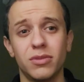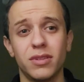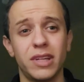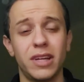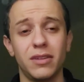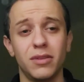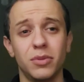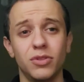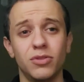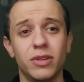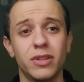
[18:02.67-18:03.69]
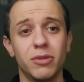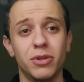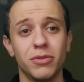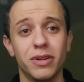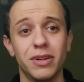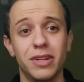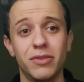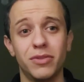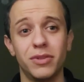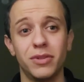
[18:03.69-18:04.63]
I hated the module, and I regret
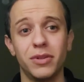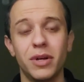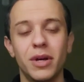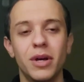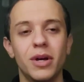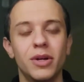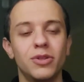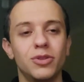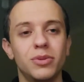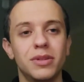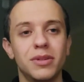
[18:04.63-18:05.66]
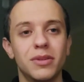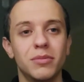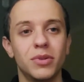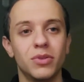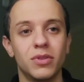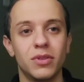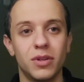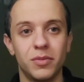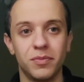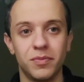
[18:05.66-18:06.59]
never doing the
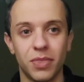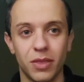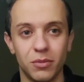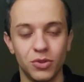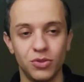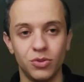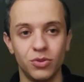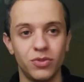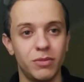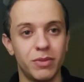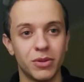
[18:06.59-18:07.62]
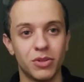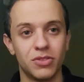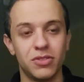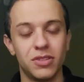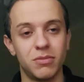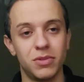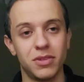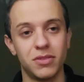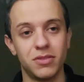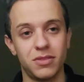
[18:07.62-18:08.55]
module feedback questionnaire,
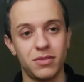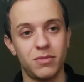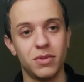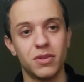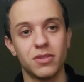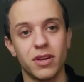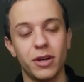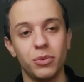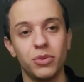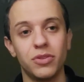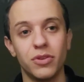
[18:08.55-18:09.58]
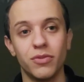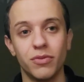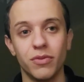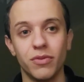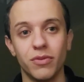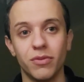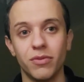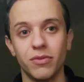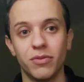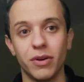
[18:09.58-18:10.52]
because I would have
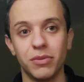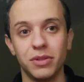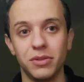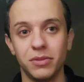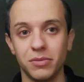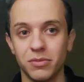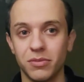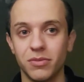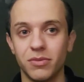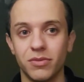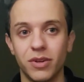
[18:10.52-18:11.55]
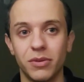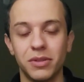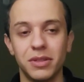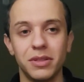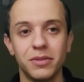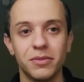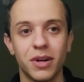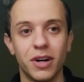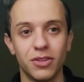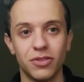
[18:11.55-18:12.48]
very, very
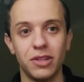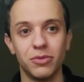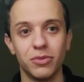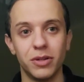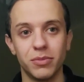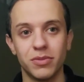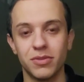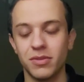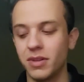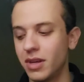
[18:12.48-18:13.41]
harshly ripped